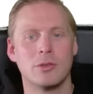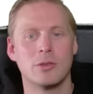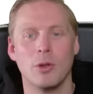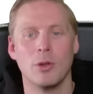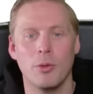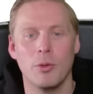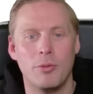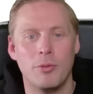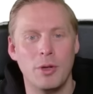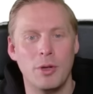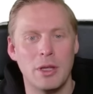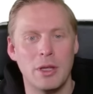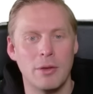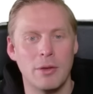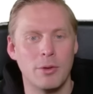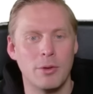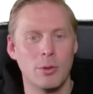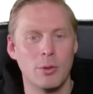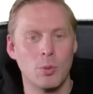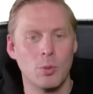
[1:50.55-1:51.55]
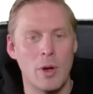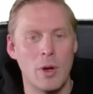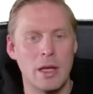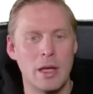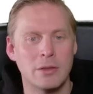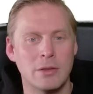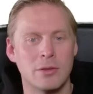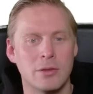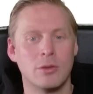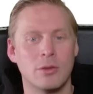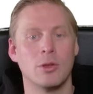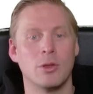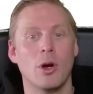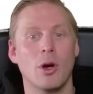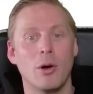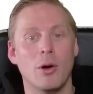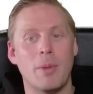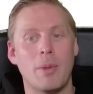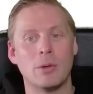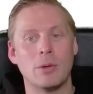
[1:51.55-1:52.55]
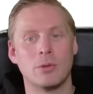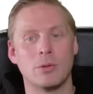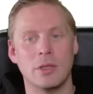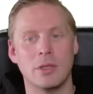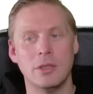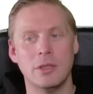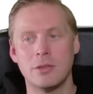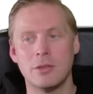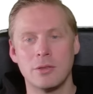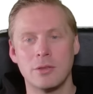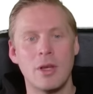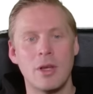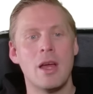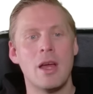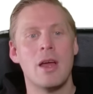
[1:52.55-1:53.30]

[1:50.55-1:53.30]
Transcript: So three different ways to go about this.